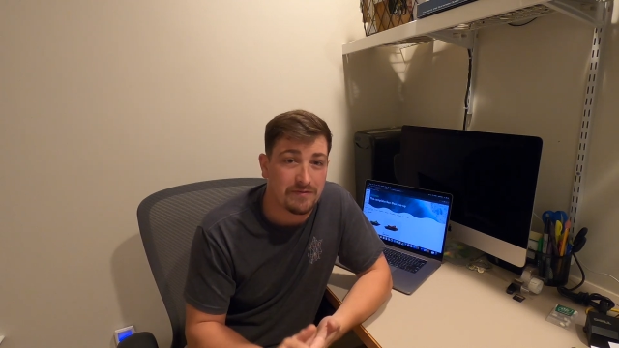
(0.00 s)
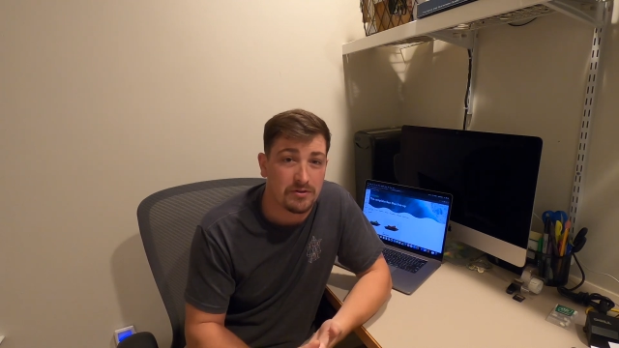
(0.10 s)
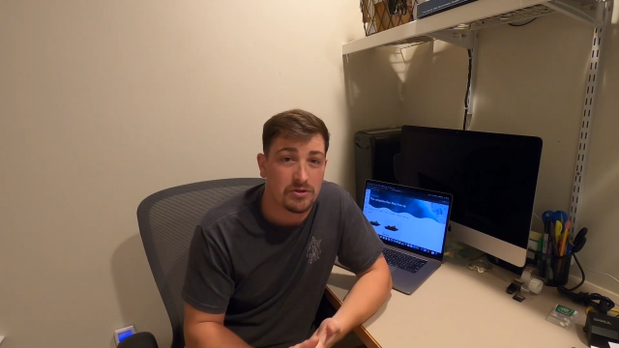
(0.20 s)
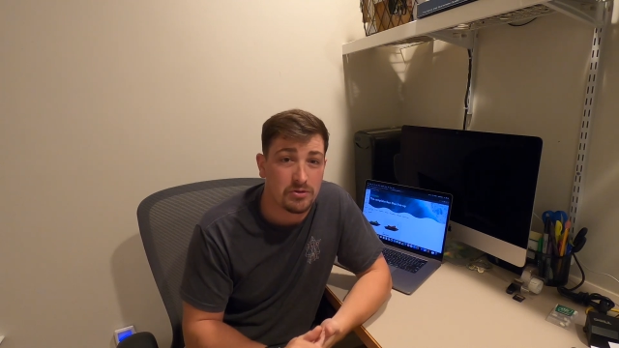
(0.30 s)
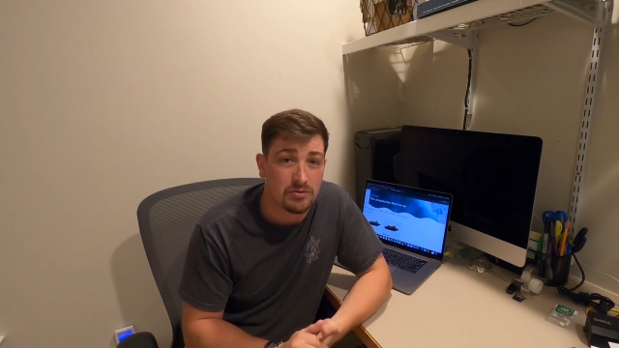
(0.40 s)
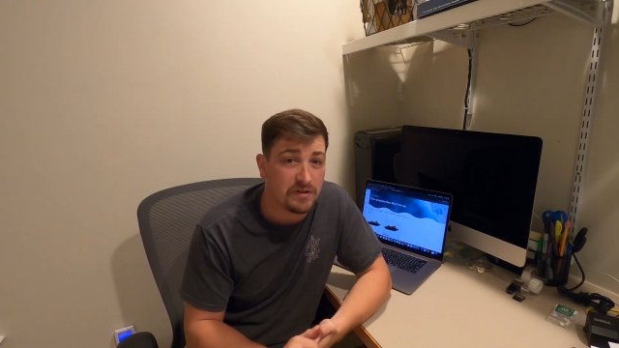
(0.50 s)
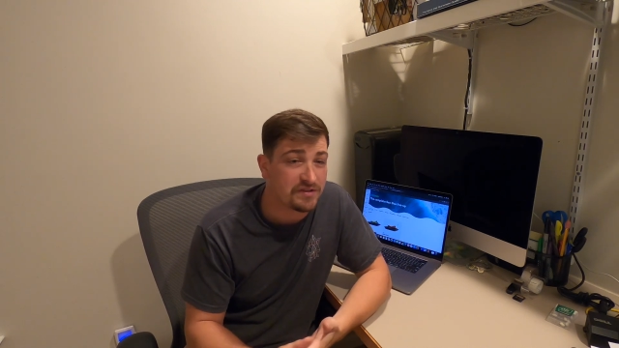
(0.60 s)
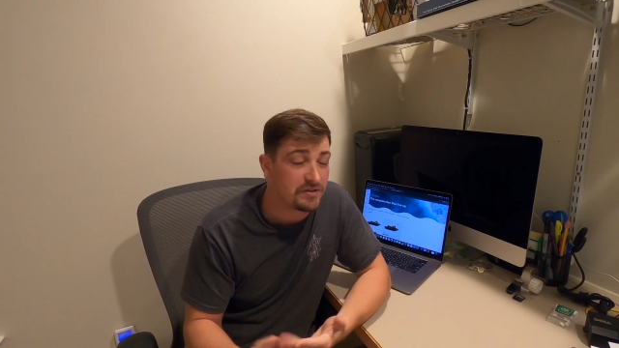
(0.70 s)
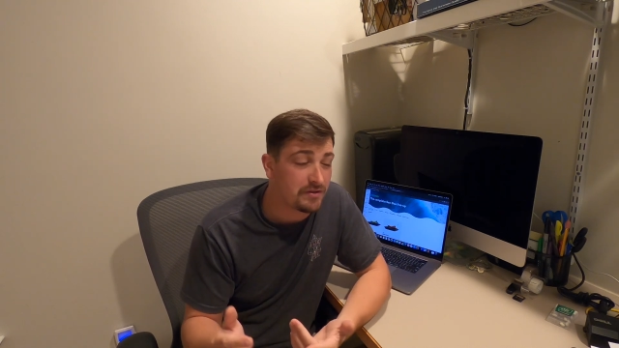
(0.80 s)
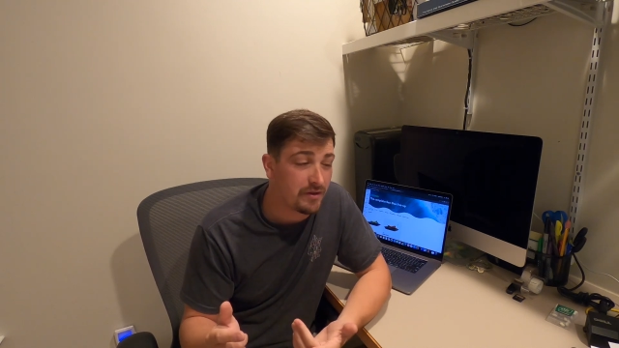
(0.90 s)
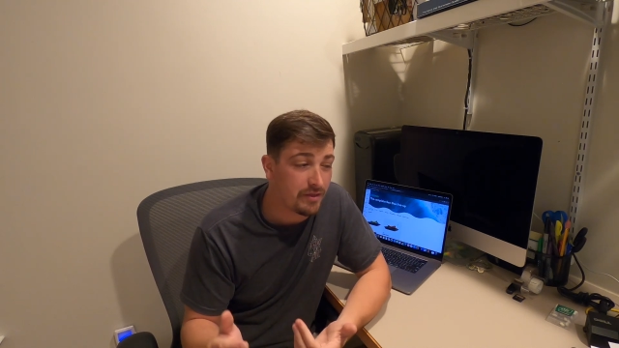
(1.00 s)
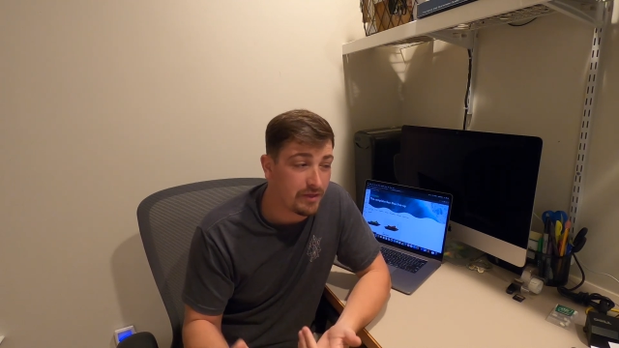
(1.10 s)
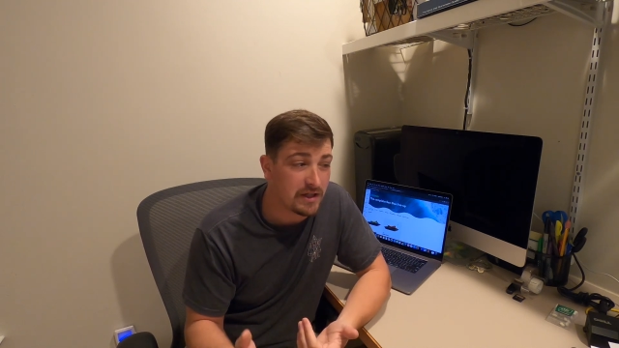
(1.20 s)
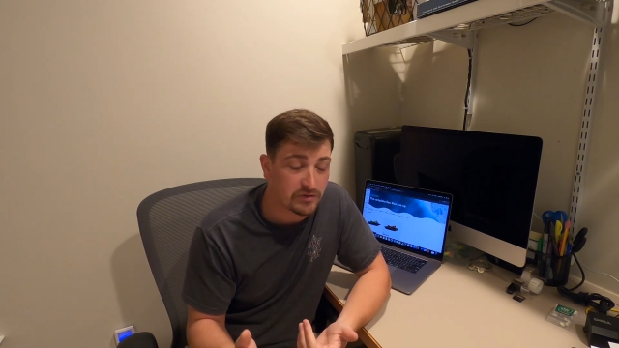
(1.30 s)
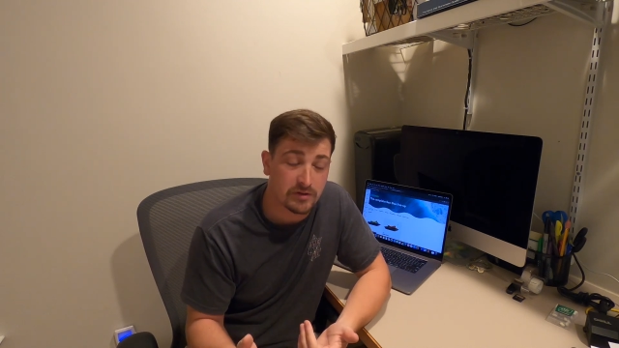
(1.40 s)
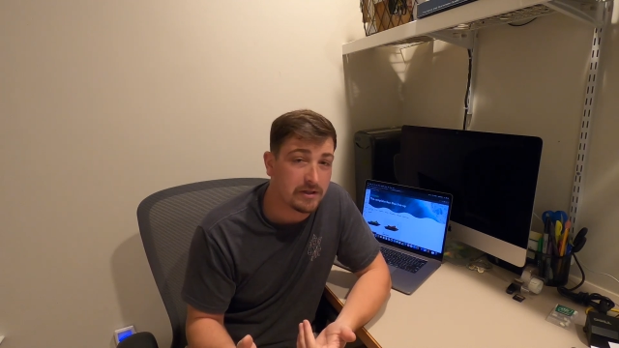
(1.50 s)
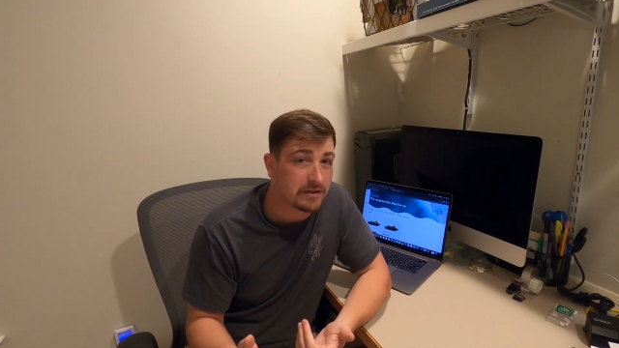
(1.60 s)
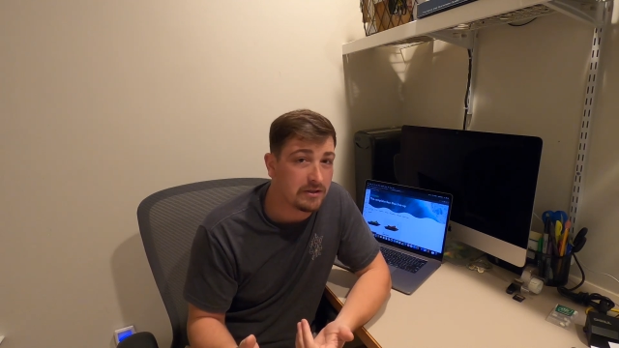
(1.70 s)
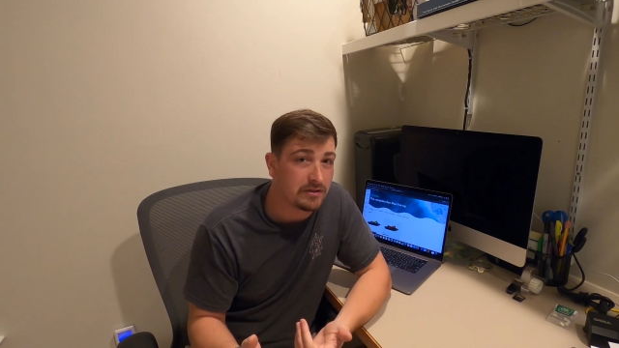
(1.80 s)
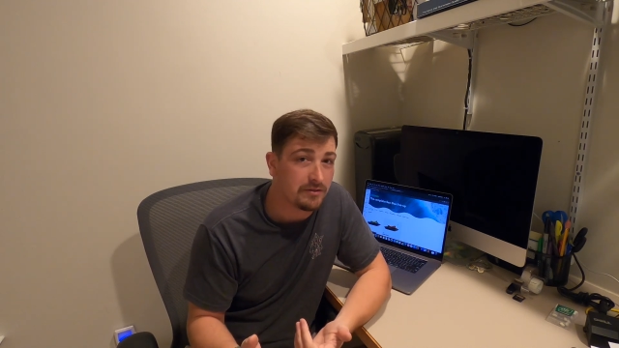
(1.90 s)
If you're a new visitor, thanks for
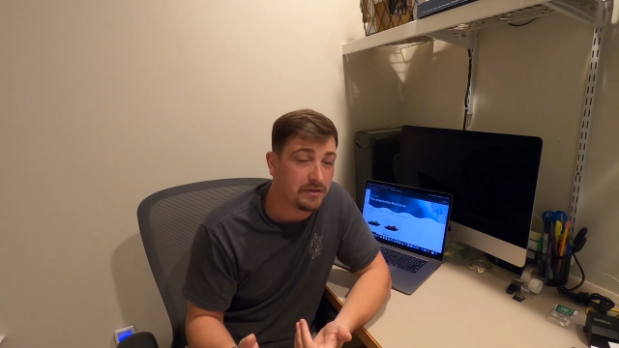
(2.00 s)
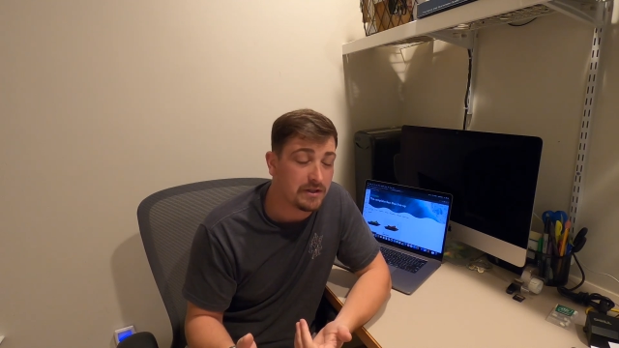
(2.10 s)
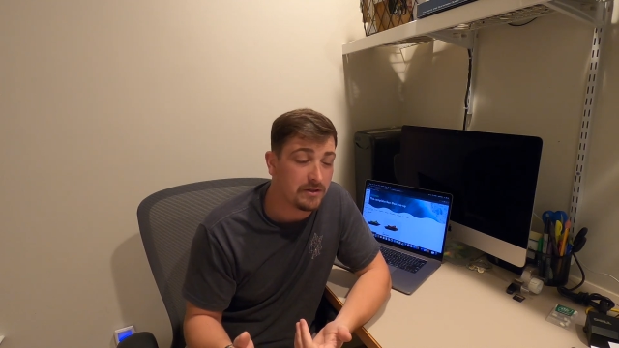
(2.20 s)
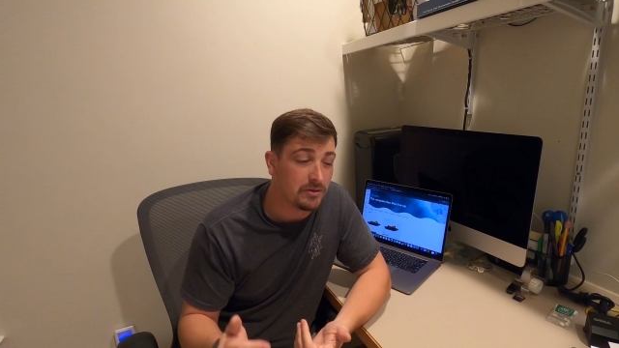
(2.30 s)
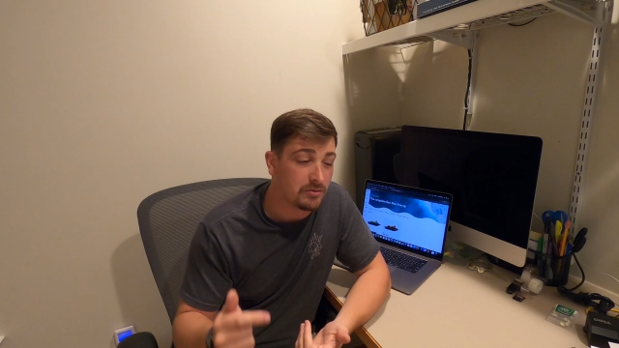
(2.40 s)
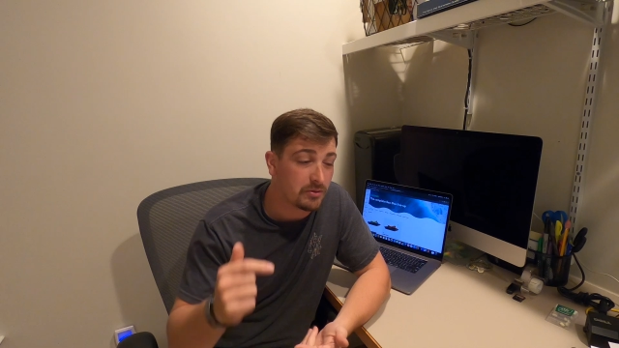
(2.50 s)
clicking on the video.